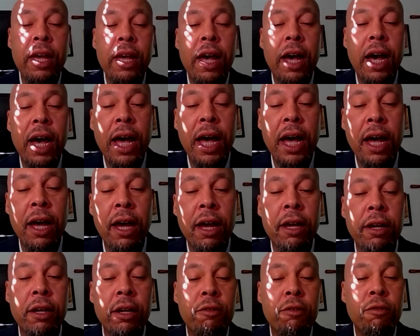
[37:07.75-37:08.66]

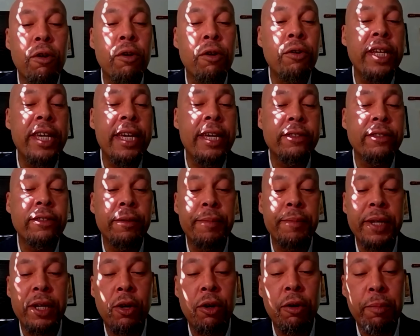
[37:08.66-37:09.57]
cronyism and
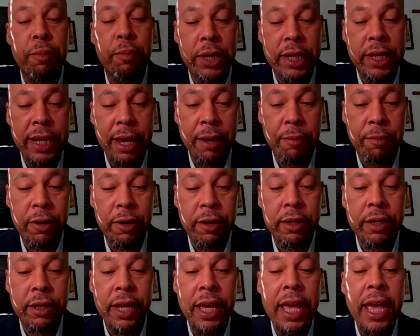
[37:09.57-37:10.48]
old boy network,